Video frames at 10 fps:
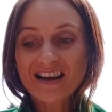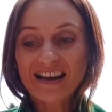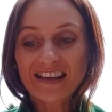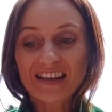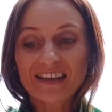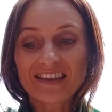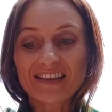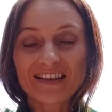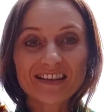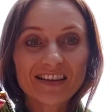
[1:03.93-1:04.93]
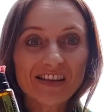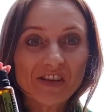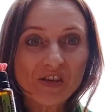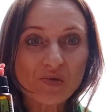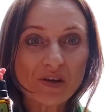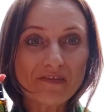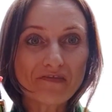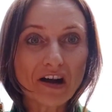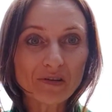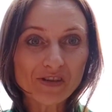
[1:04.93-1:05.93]
I can truly
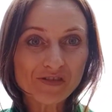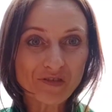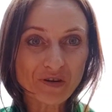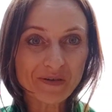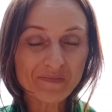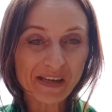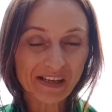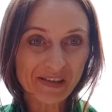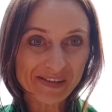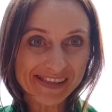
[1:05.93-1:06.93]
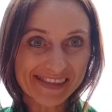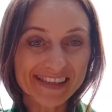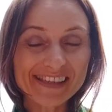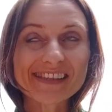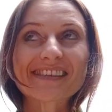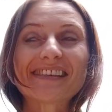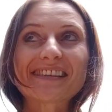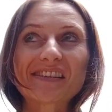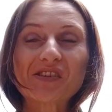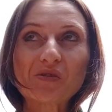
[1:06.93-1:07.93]
vouch for, because this is the
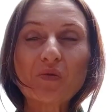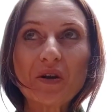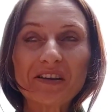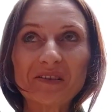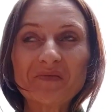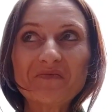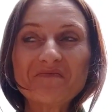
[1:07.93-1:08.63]
essential oil